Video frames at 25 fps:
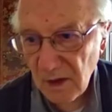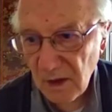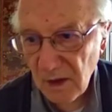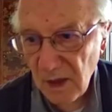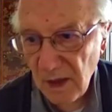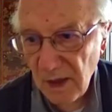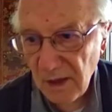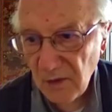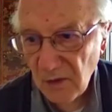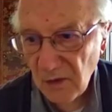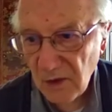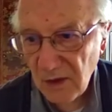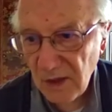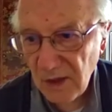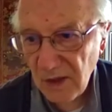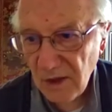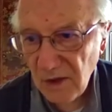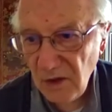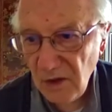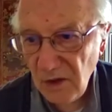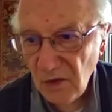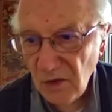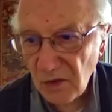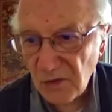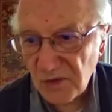You can
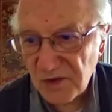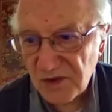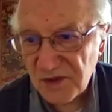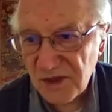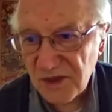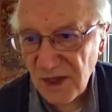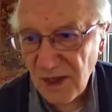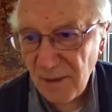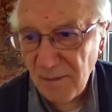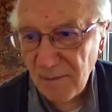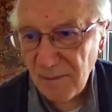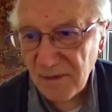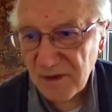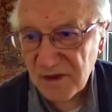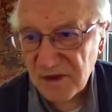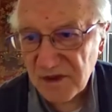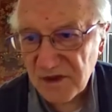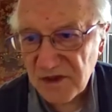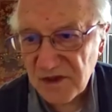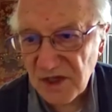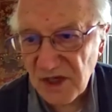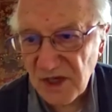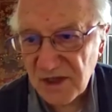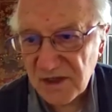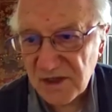use them
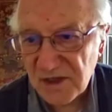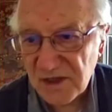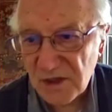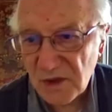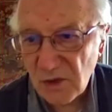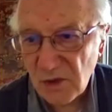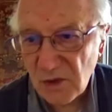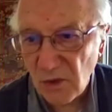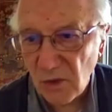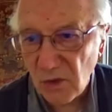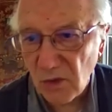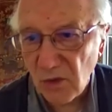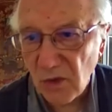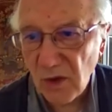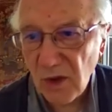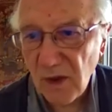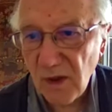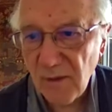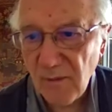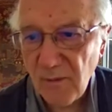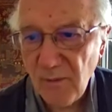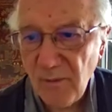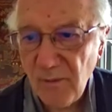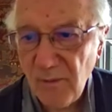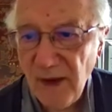just to
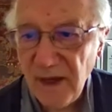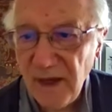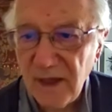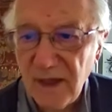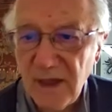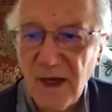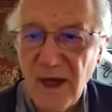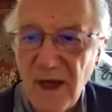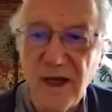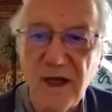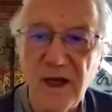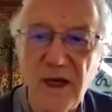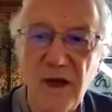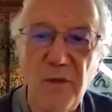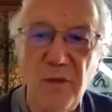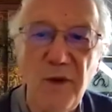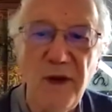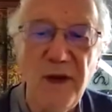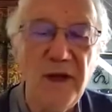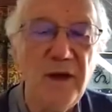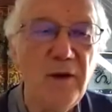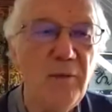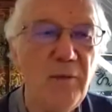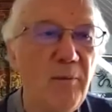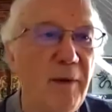make a
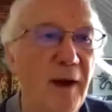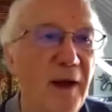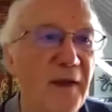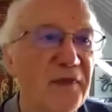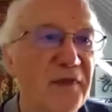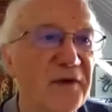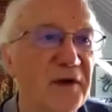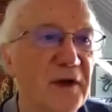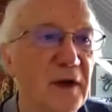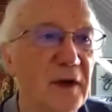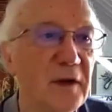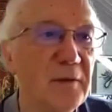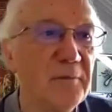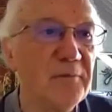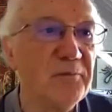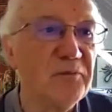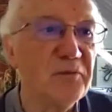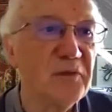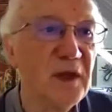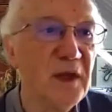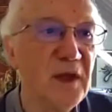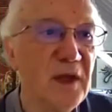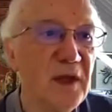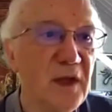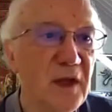quick pattern.
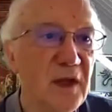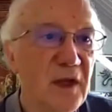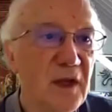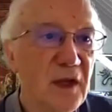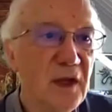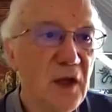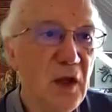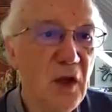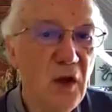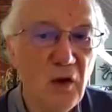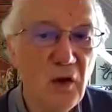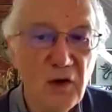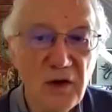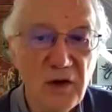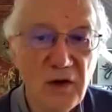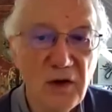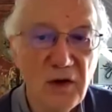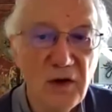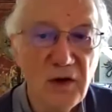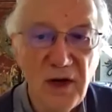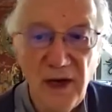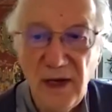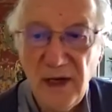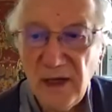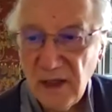
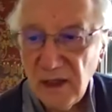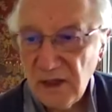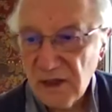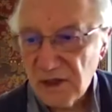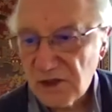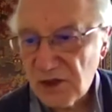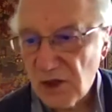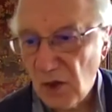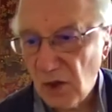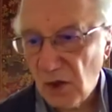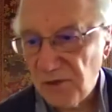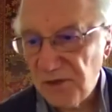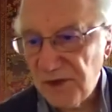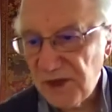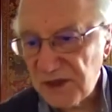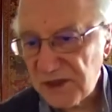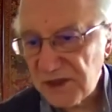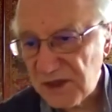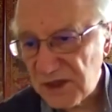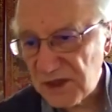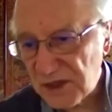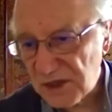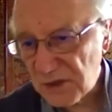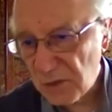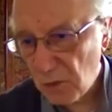Okay, so
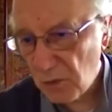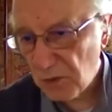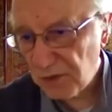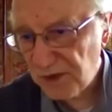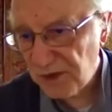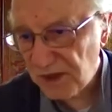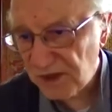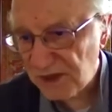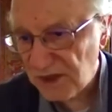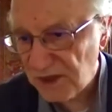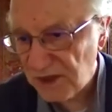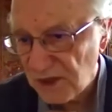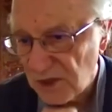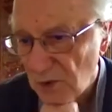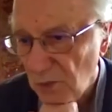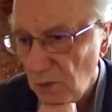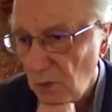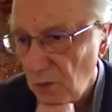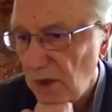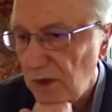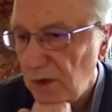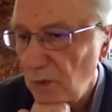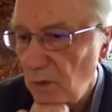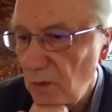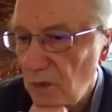this is
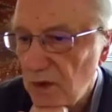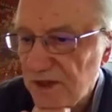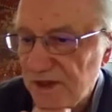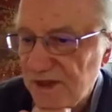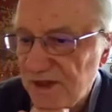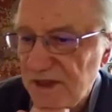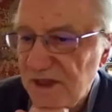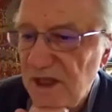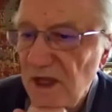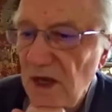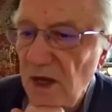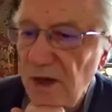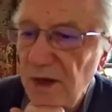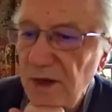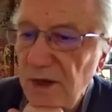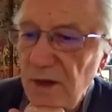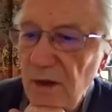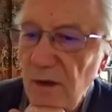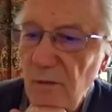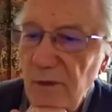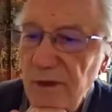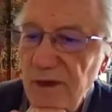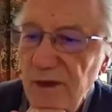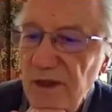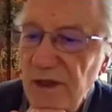what was done
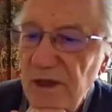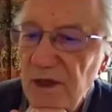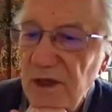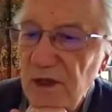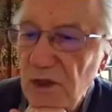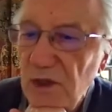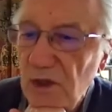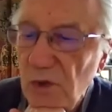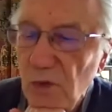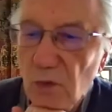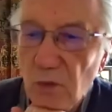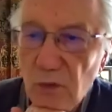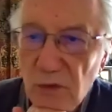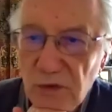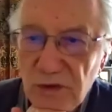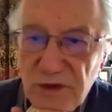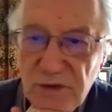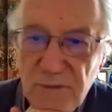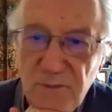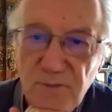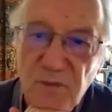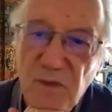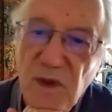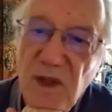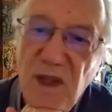with the tools.
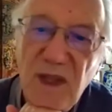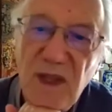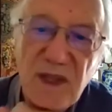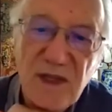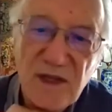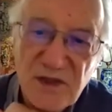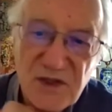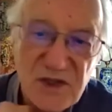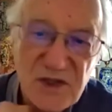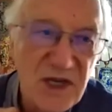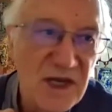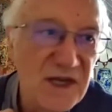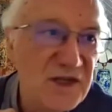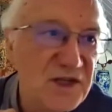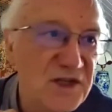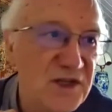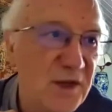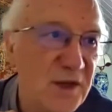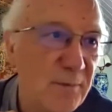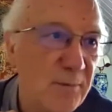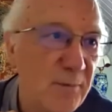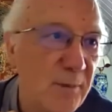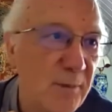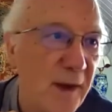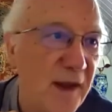Change the
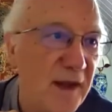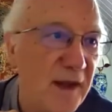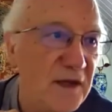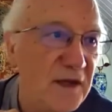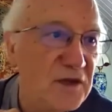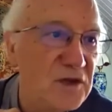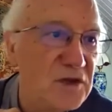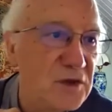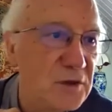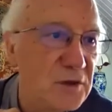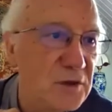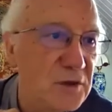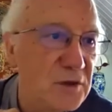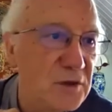page.